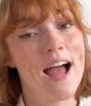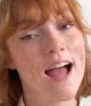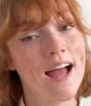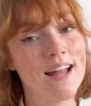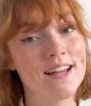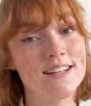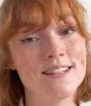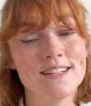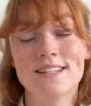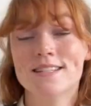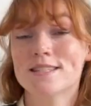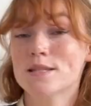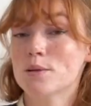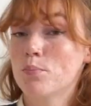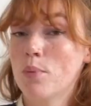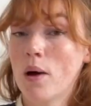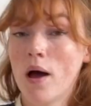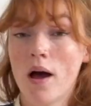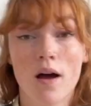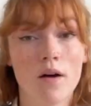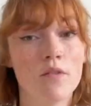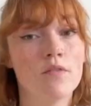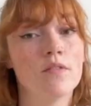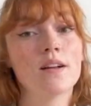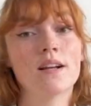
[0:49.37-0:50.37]
and it's a
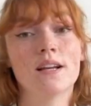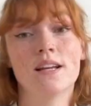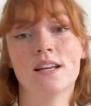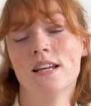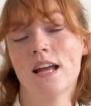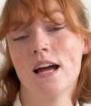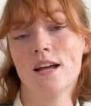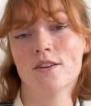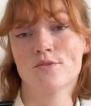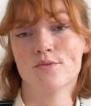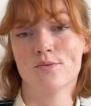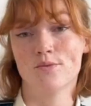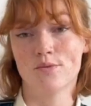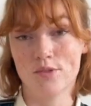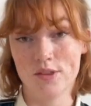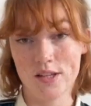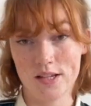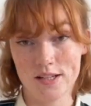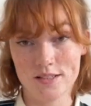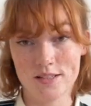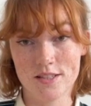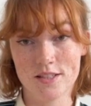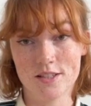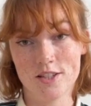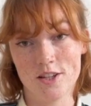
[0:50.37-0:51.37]
perfectly natural
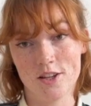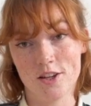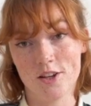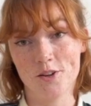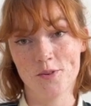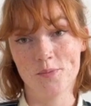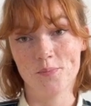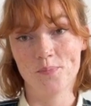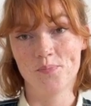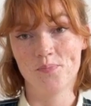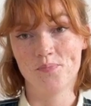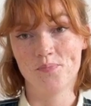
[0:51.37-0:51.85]
thing to do.